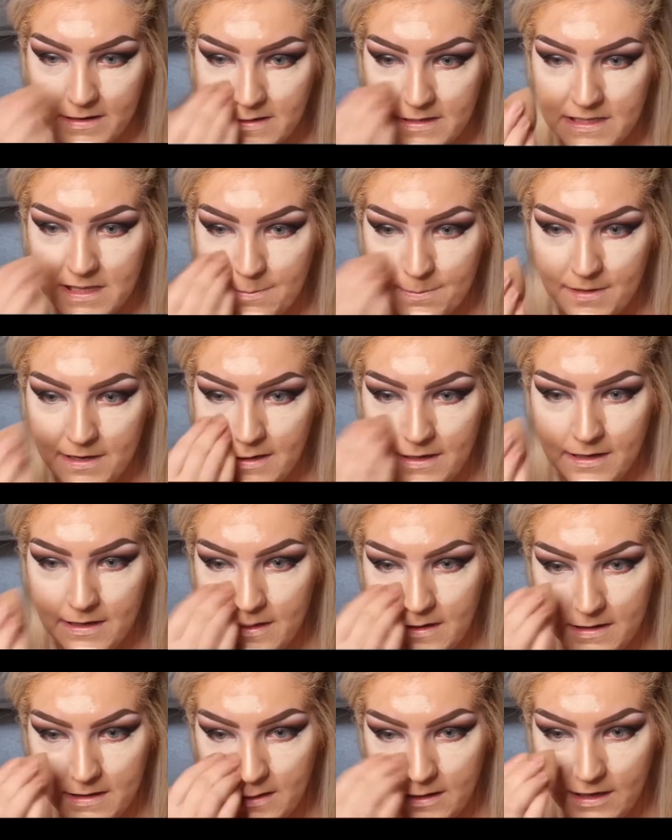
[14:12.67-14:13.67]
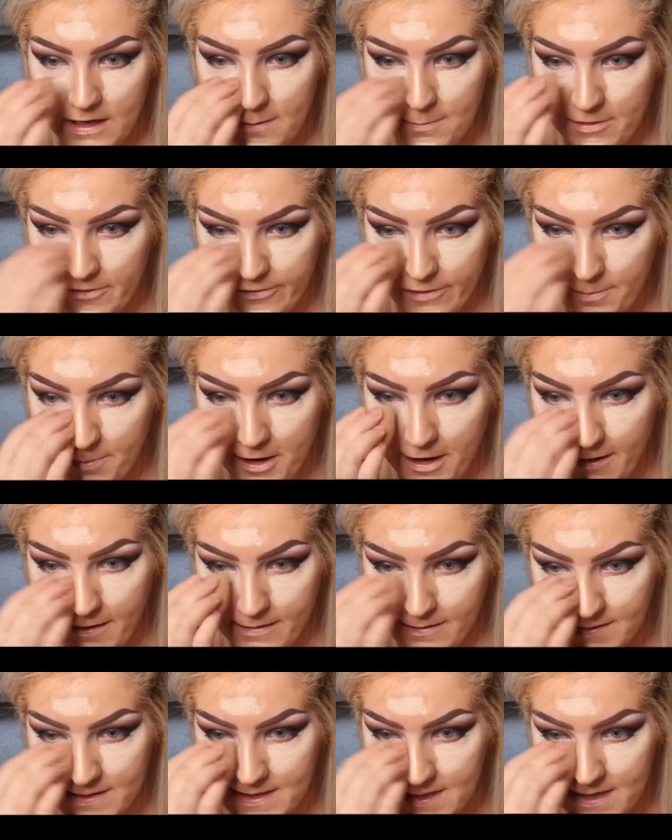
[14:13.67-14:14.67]
it needs to be the name of a
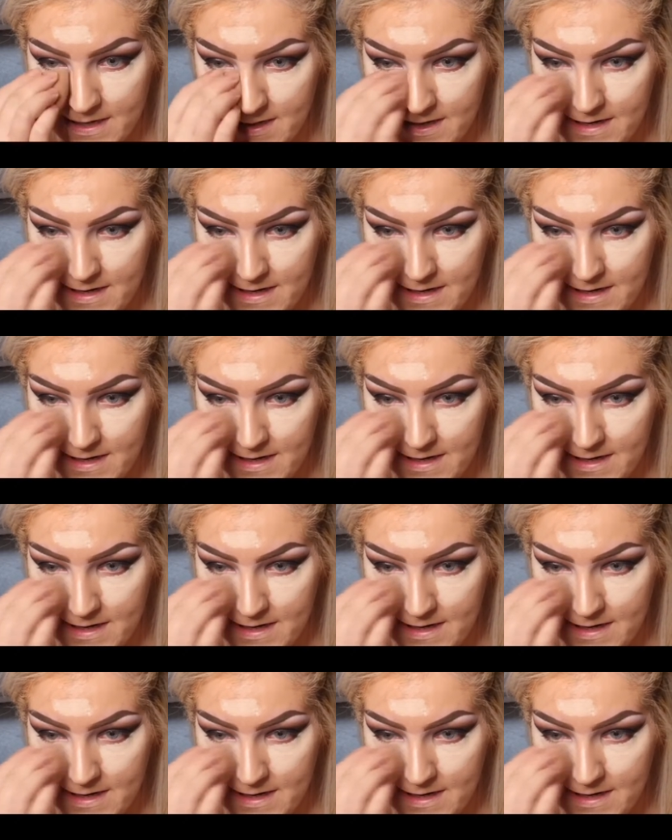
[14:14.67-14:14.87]
brand.